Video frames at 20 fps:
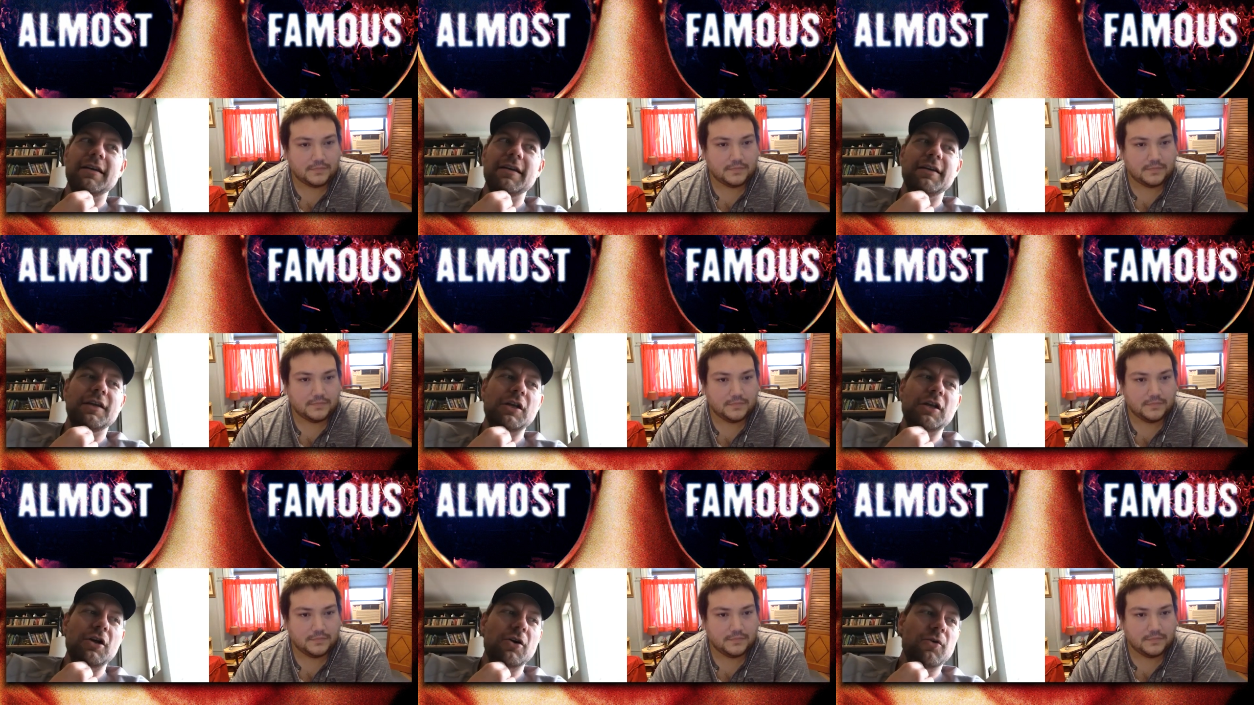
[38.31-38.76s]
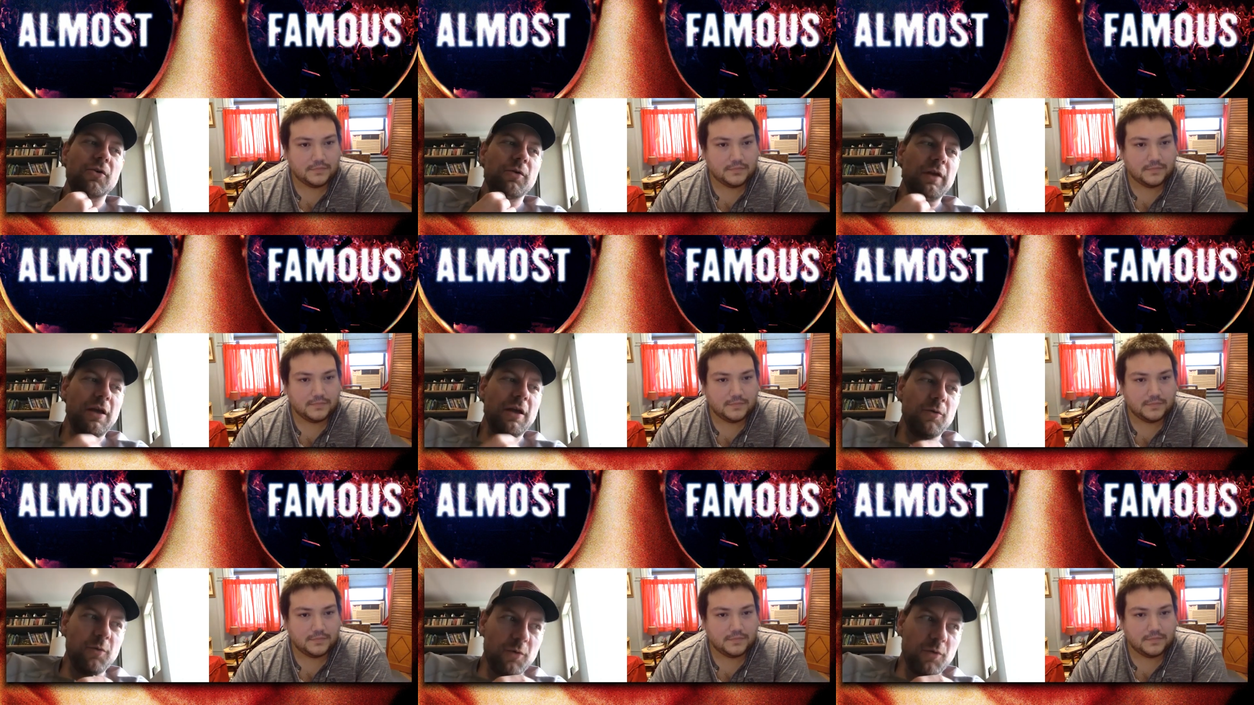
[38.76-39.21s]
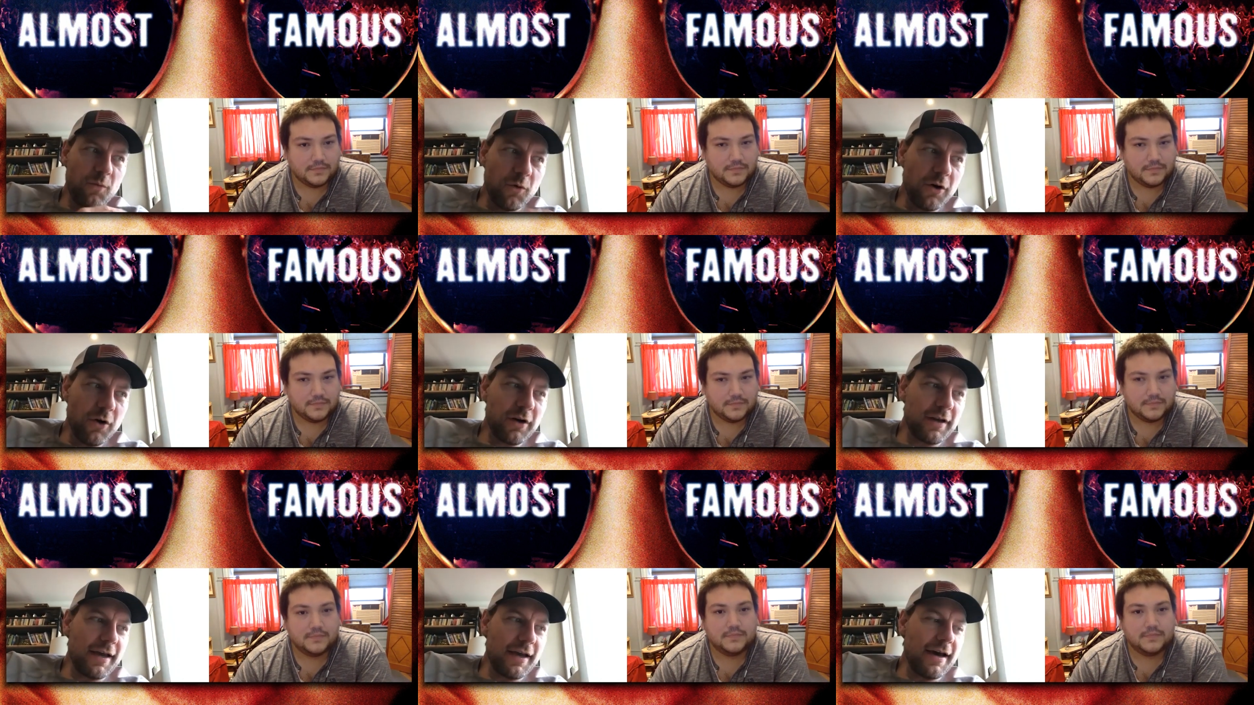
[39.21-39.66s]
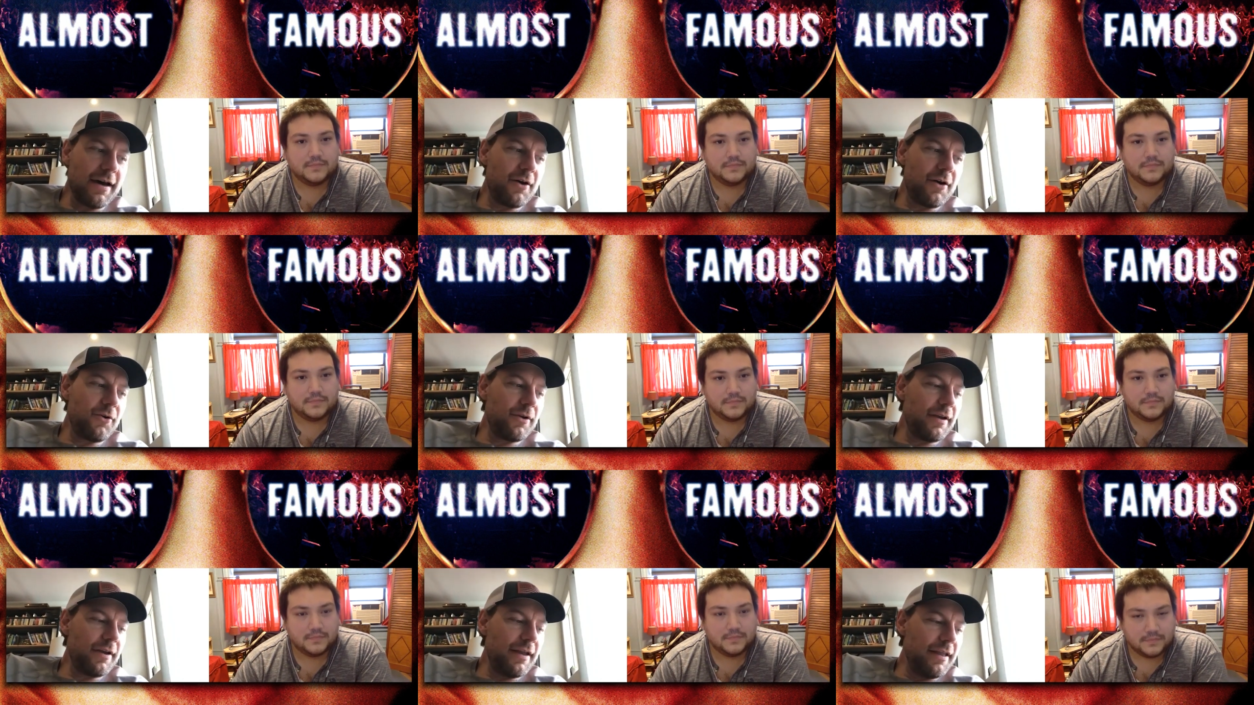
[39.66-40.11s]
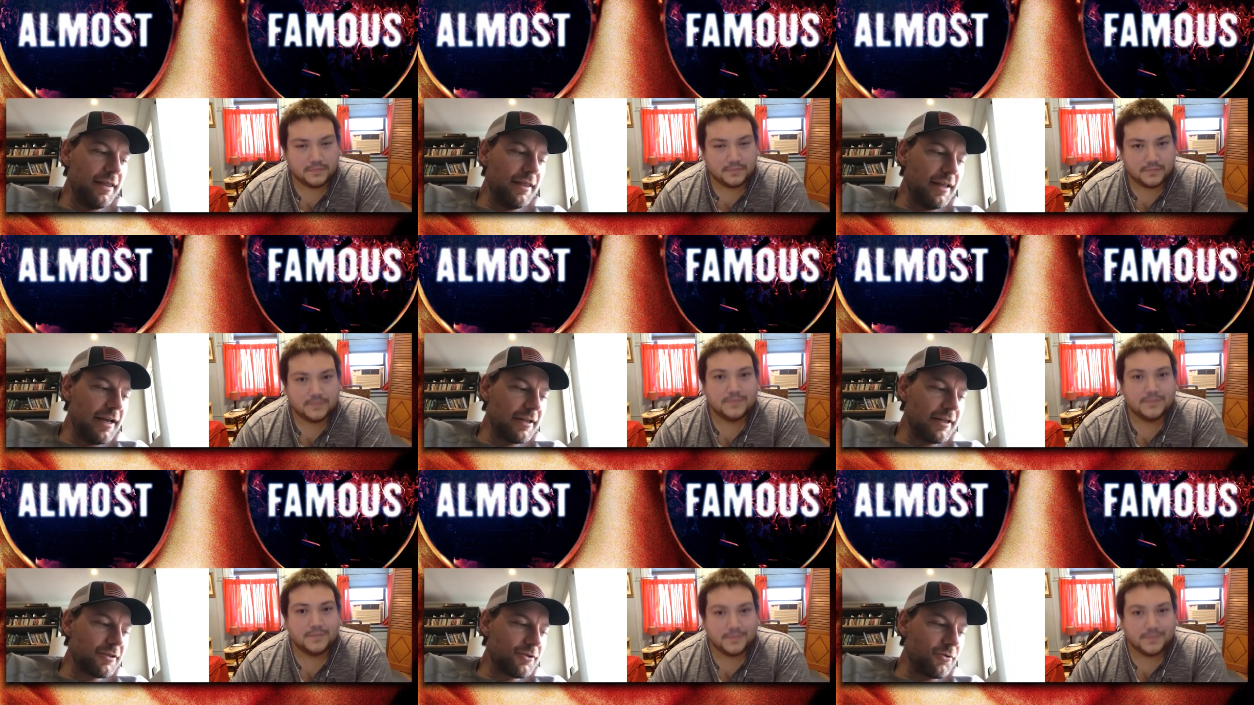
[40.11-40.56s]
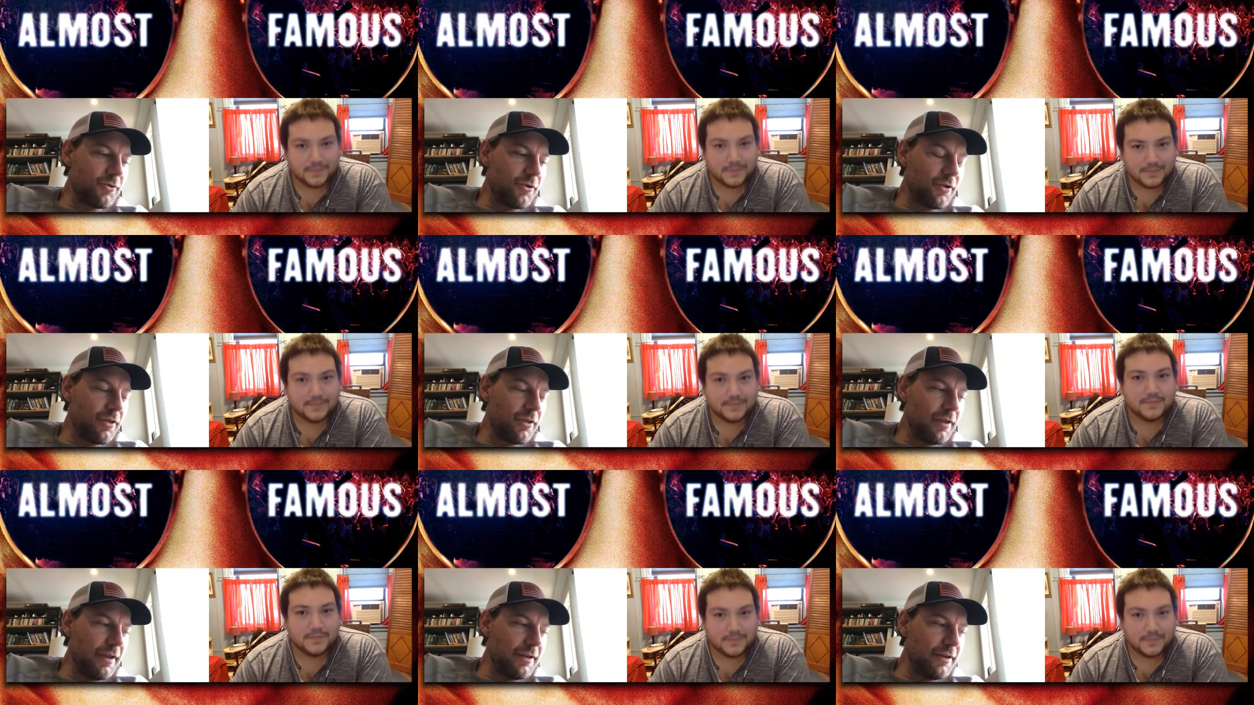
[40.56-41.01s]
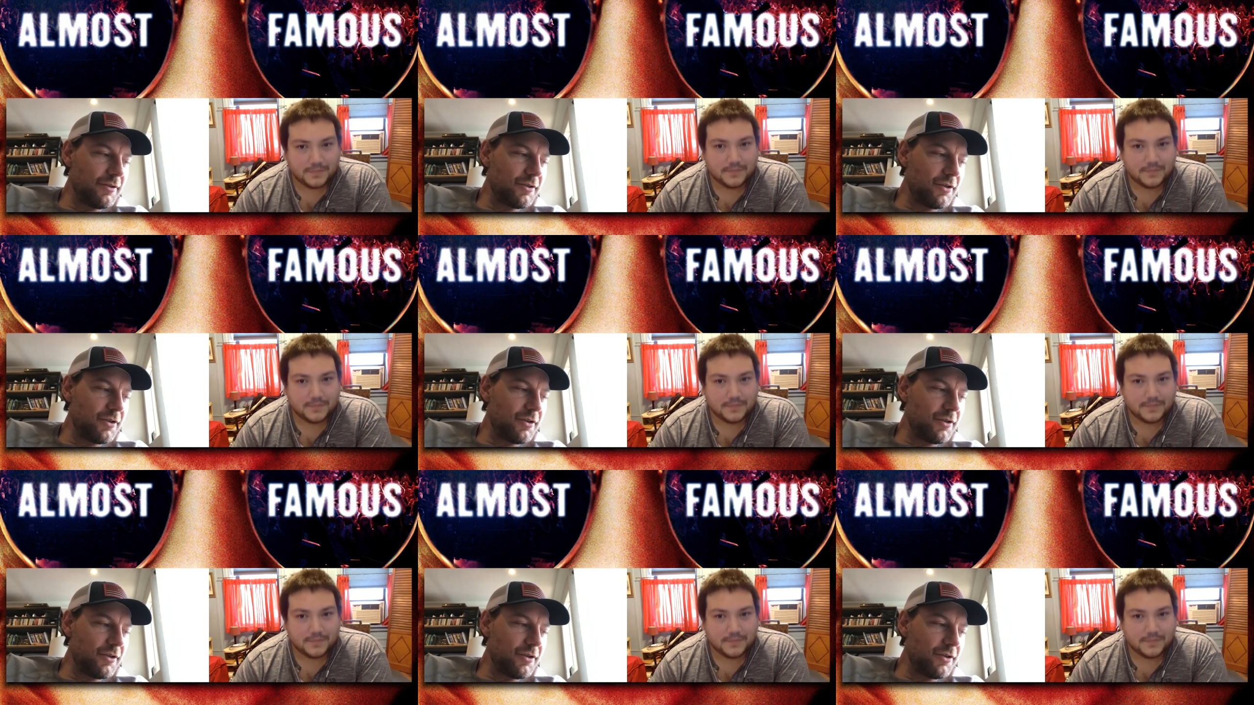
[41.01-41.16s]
Speaker 1: you know, it would work out and that sort of thing.